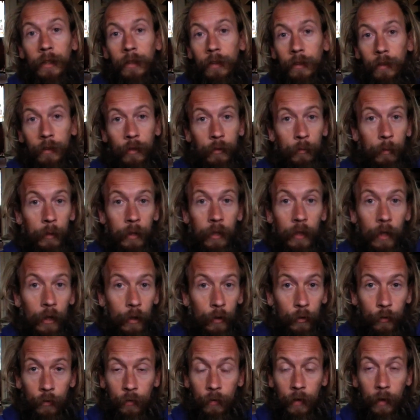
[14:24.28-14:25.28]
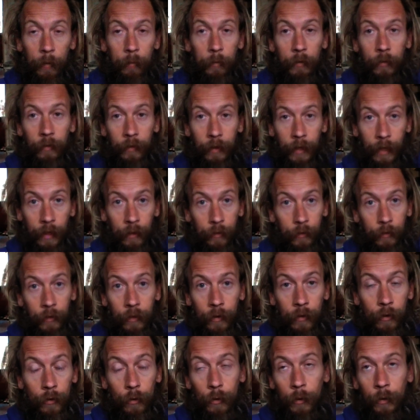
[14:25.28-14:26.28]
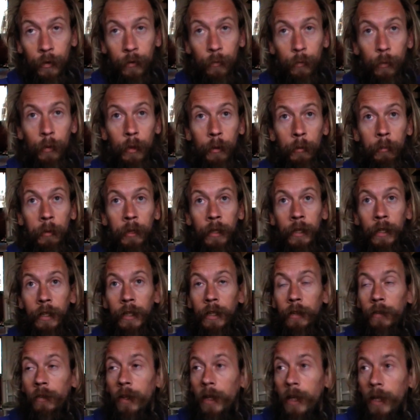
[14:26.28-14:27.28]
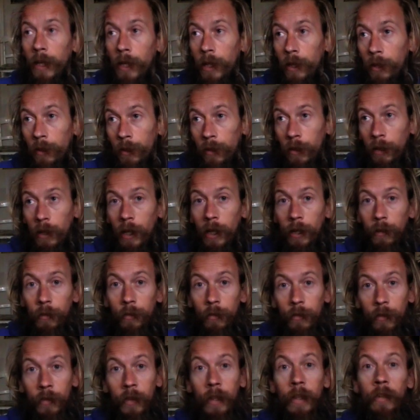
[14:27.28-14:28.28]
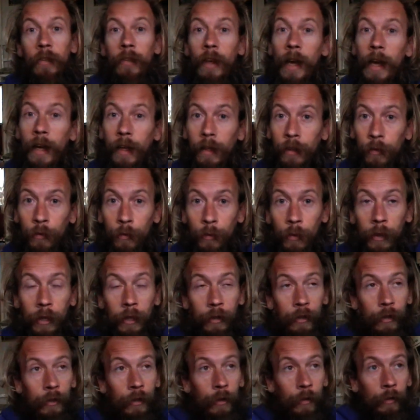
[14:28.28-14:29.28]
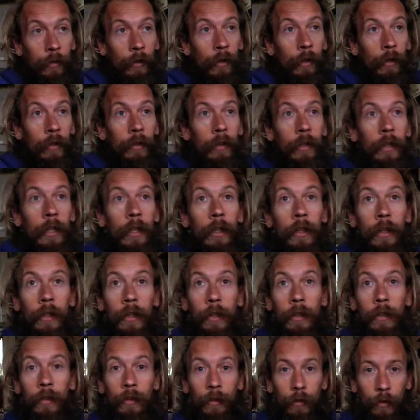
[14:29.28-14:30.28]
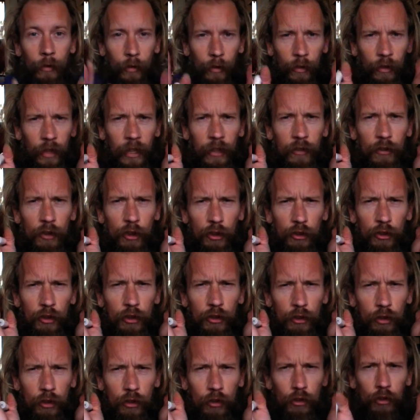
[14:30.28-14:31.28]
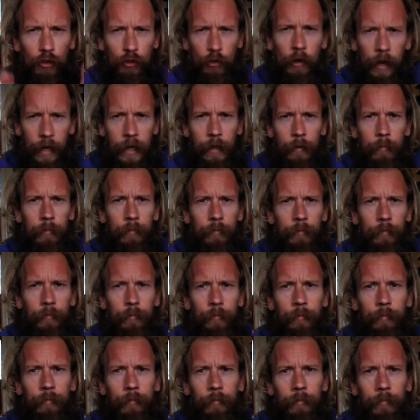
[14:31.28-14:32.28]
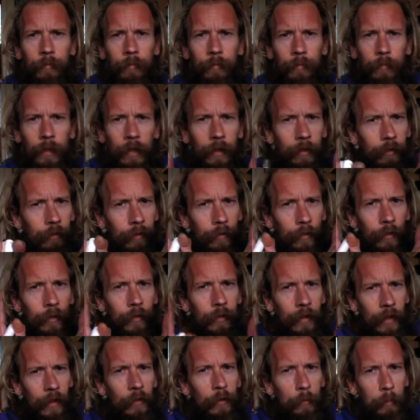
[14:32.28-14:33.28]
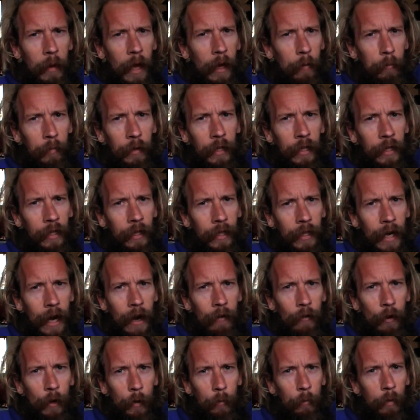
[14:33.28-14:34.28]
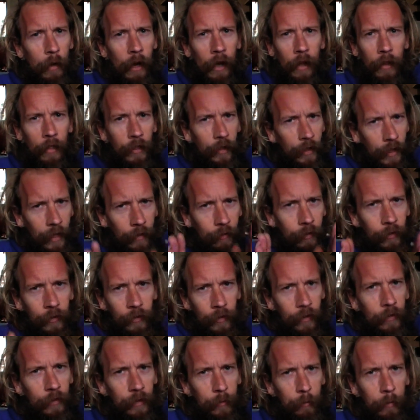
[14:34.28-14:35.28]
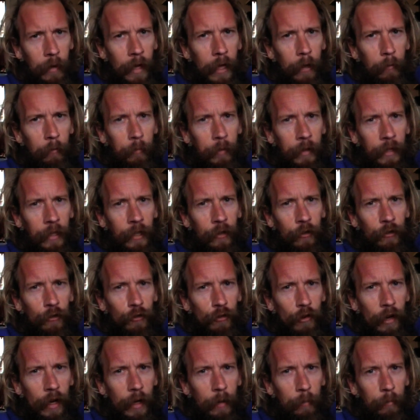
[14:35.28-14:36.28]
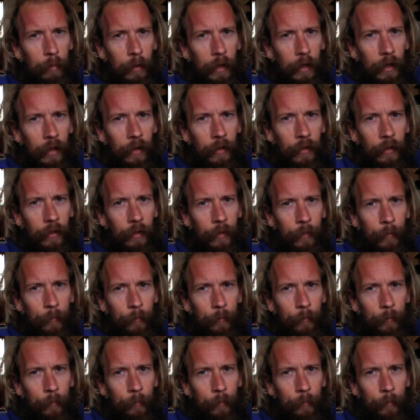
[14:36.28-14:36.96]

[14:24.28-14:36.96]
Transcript: there's been loads of ups and downs, and there always will be, and it's like zigzag as well. You know, not you're not, it's not just a straight. It says about being a narrow path. It never says about being a straight path.